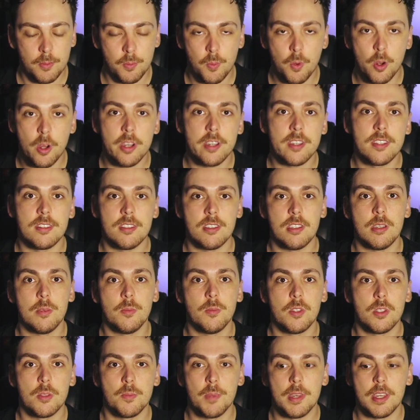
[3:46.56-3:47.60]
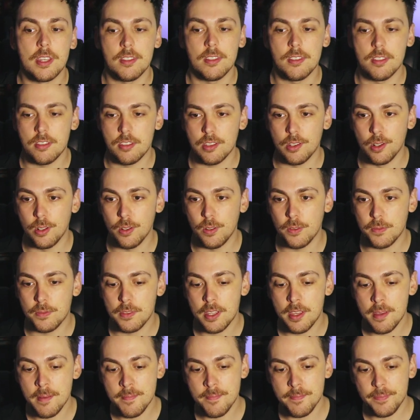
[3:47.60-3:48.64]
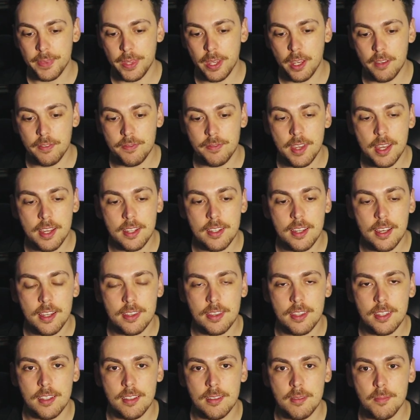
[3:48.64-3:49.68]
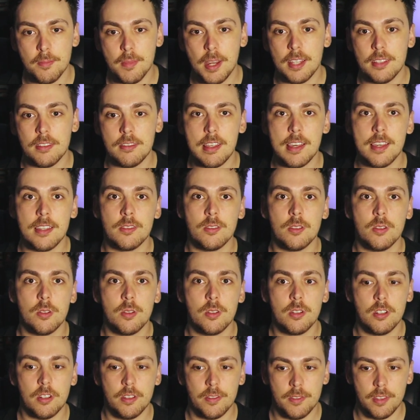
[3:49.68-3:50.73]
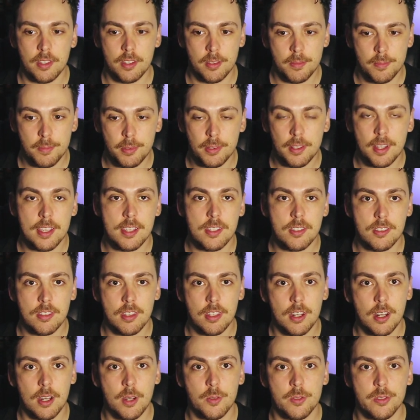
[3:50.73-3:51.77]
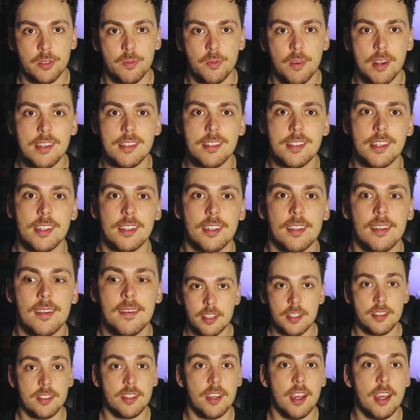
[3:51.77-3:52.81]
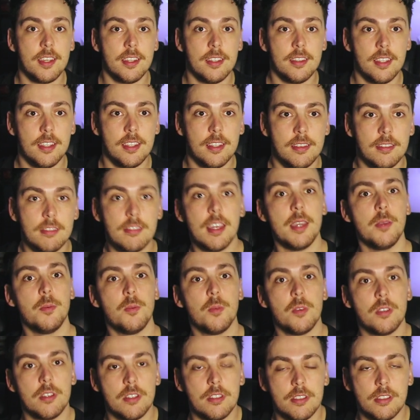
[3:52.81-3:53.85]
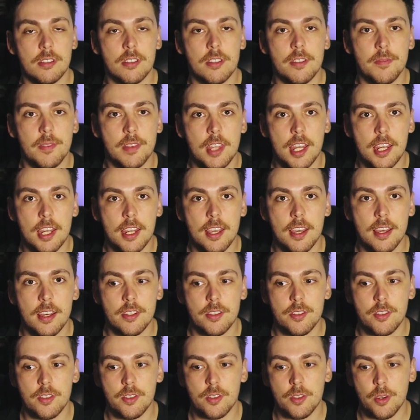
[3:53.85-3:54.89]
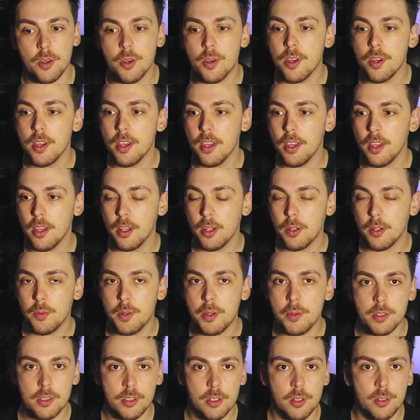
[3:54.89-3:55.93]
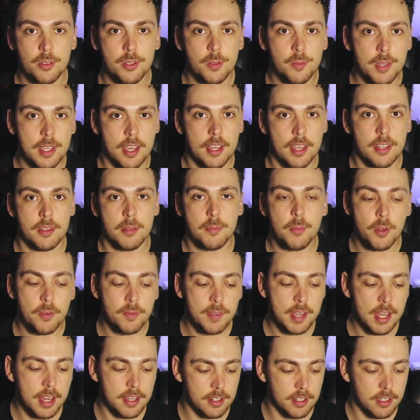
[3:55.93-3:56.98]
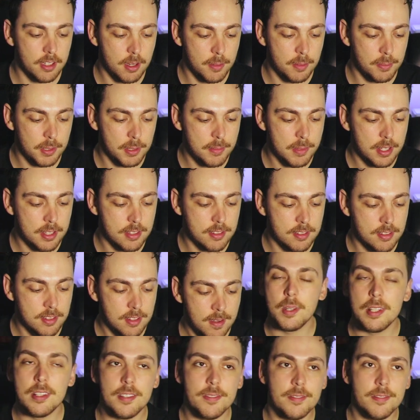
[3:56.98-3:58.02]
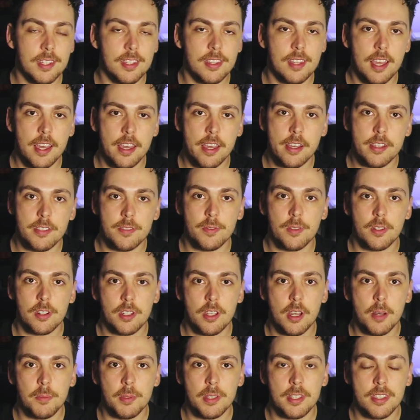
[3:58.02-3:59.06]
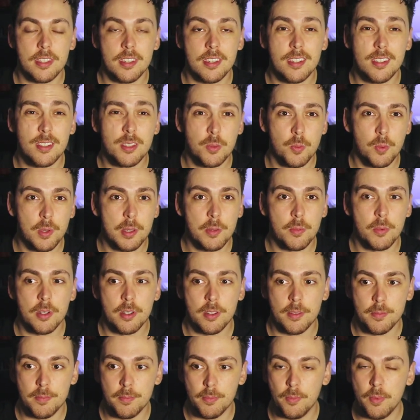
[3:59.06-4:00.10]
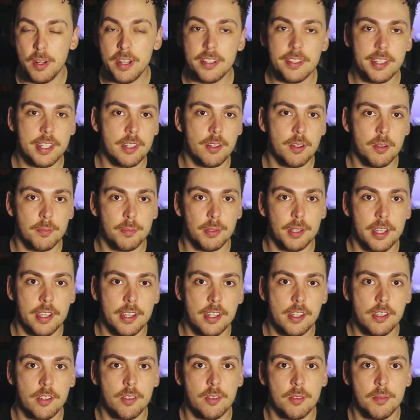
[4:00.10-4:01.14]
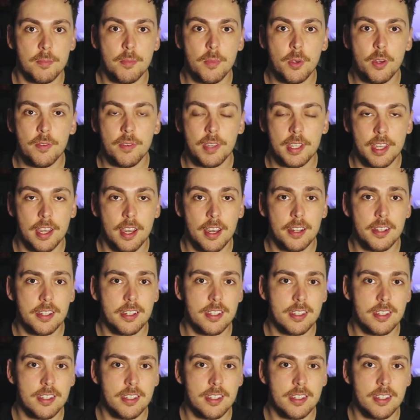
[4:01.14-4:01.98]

work team was being dissolved, I found out that my landlord of the place that I was renting decided that they wanted to live in that house, so we were told that we had to move out in a couple of months. We lived in that house for a couple of years. We were really not planning on moving out